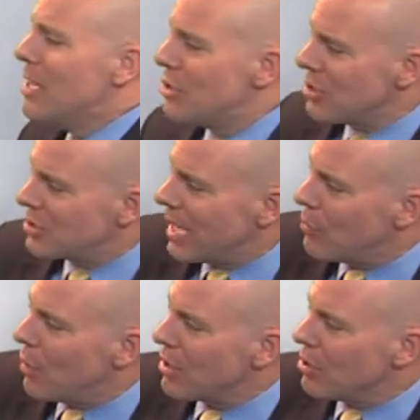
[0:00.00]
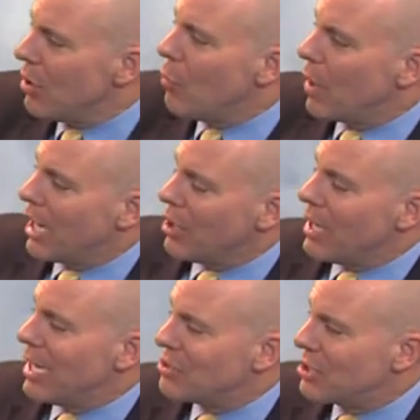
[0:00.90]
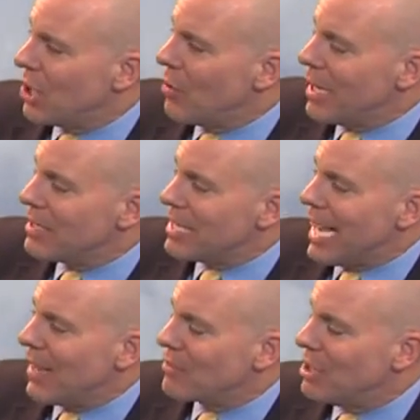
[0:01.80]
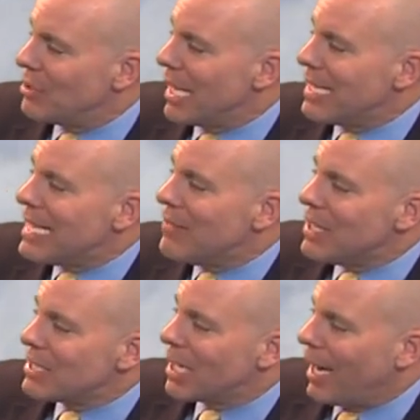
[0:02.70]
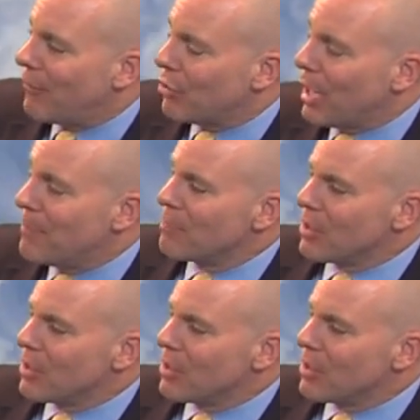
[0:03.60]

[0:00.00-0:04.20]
just stay weather aware as you go into the afternoon and evening time frame.